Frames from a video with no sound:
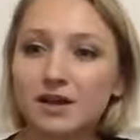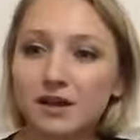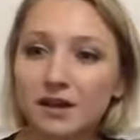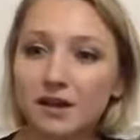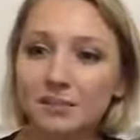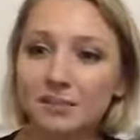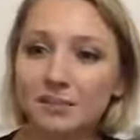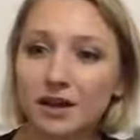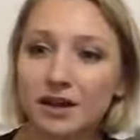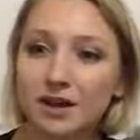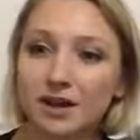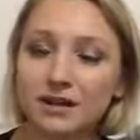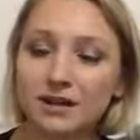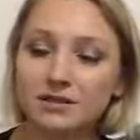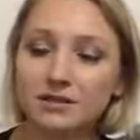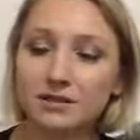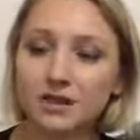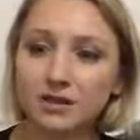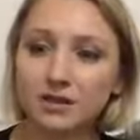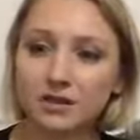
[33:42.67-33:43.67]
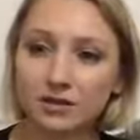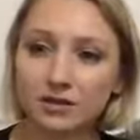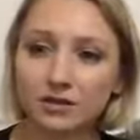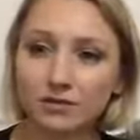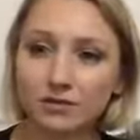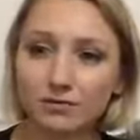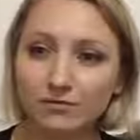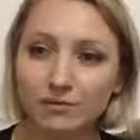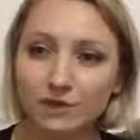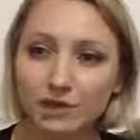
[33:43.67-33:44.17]

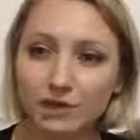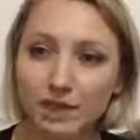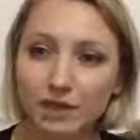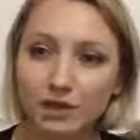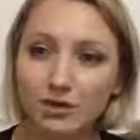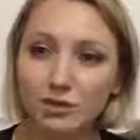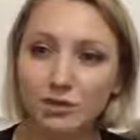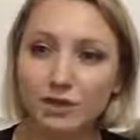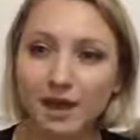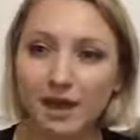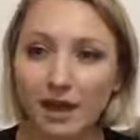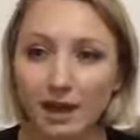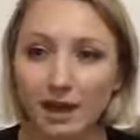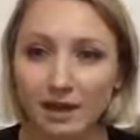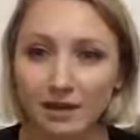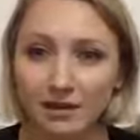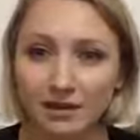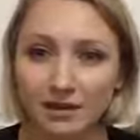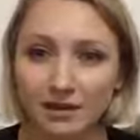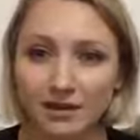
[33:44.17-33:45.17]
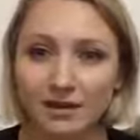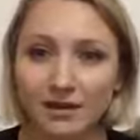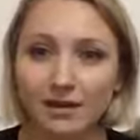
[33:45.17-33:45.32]
and you feel like you can,